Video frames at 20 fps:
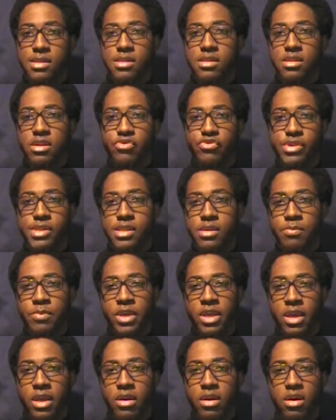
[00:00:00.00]

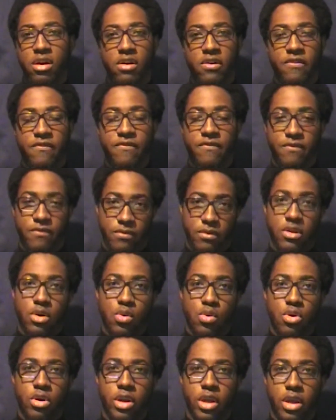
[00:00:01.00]
recipient of the
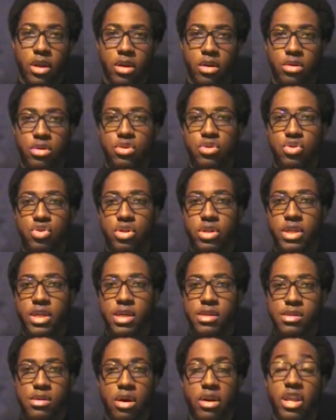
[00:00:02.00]
organ usually
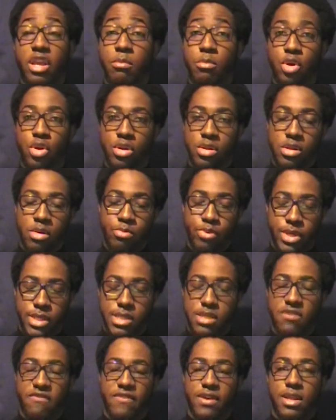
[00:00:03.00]
is on
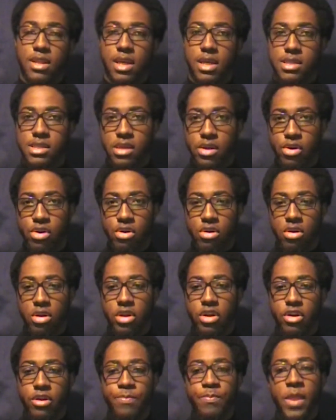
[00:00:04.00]
immunosuppressive, as I said
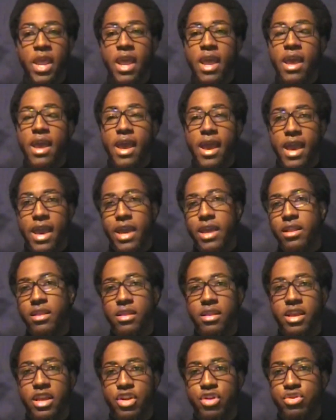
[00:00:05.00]
earlier,
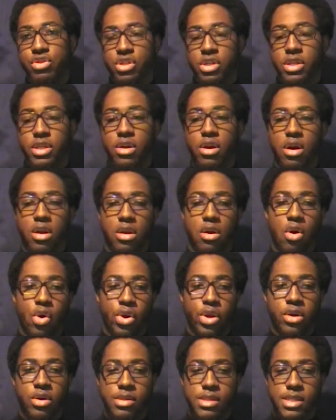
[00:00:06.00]
and they're usually on
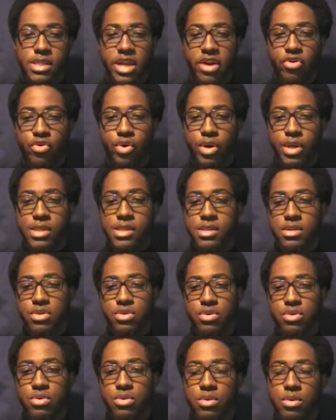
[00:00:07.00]
corticosteroids
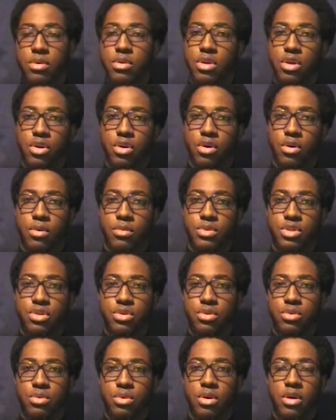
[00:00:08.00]

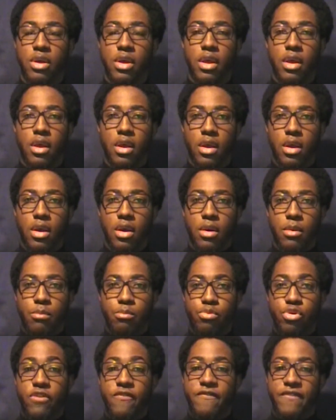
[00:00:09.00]
to
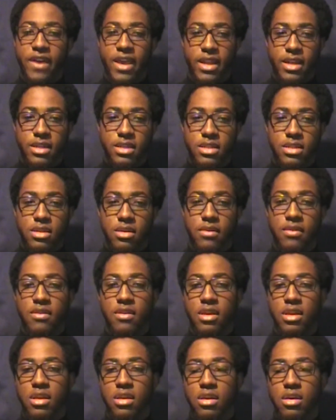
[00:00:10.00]
prevent
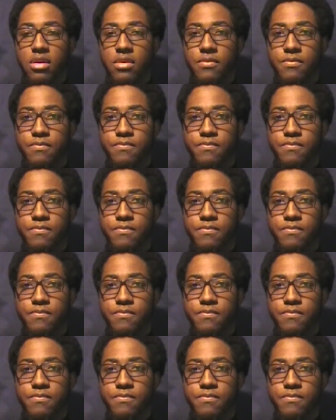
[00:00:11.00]
an